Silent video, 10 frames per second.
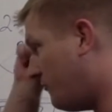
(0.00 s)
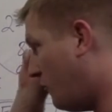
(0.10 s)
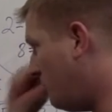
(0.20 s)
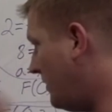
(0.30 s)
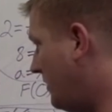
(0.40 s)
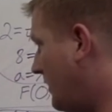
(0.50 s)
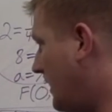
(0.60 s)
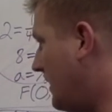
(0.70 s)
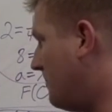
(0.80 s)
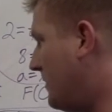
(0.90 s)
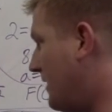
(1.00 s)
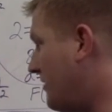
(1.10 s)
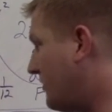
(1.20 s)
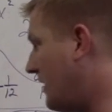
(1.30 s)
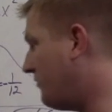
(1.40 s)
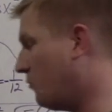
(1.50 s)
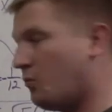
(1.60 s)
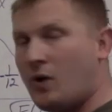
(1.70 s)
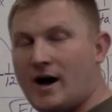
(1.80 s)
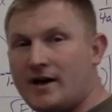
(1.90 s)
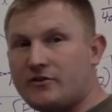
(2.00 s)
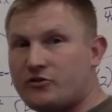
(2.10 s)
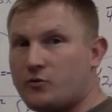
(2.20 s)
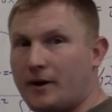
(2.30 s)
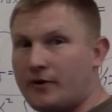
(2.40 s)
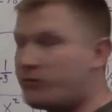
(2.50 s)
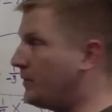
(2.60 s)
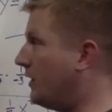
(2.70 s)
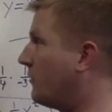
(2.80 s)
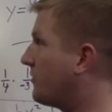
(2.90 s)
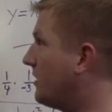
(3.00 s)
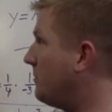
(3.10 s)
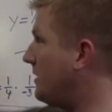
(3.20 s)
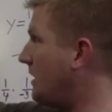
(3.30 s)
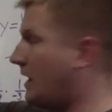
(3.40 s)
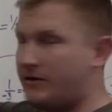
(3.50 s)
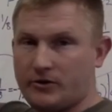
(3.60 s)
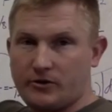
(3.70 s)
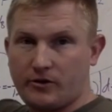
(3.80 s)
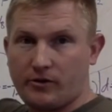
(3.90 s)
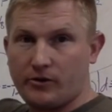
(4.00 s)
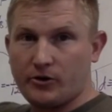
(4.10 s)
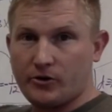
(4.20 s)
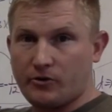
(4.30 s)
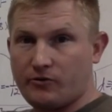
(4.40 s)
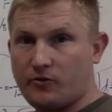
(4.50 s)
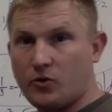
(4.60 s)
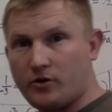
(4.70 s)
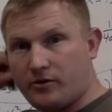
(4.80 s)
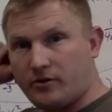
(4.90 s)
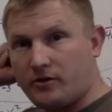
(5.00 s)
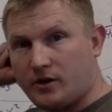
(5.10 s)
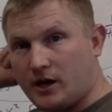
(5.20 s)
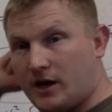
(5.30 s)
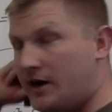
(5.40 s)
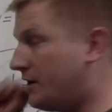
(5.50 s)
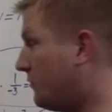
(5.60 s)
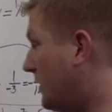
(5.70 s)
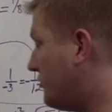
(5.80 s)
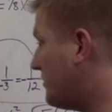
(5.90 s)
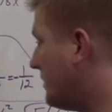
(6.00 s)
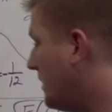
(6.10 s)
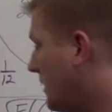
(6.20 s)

form. In this case, y is squared, so we know it's going to be either the third or fourth iteration.